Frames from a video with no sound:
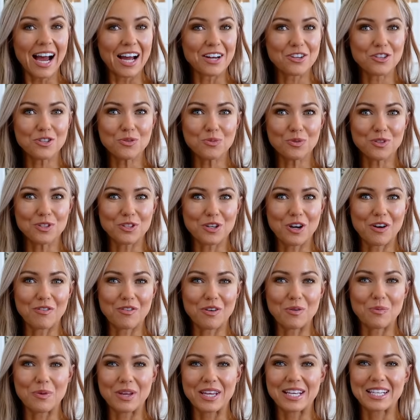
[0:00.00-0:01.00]
I just want to cover
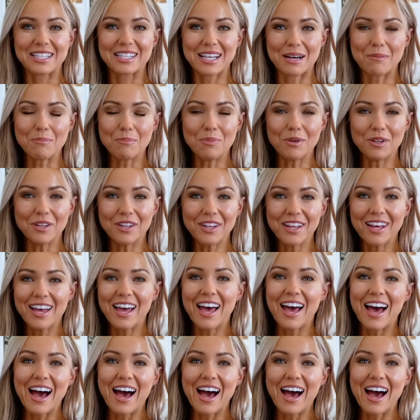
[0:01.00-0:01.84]
a wee example.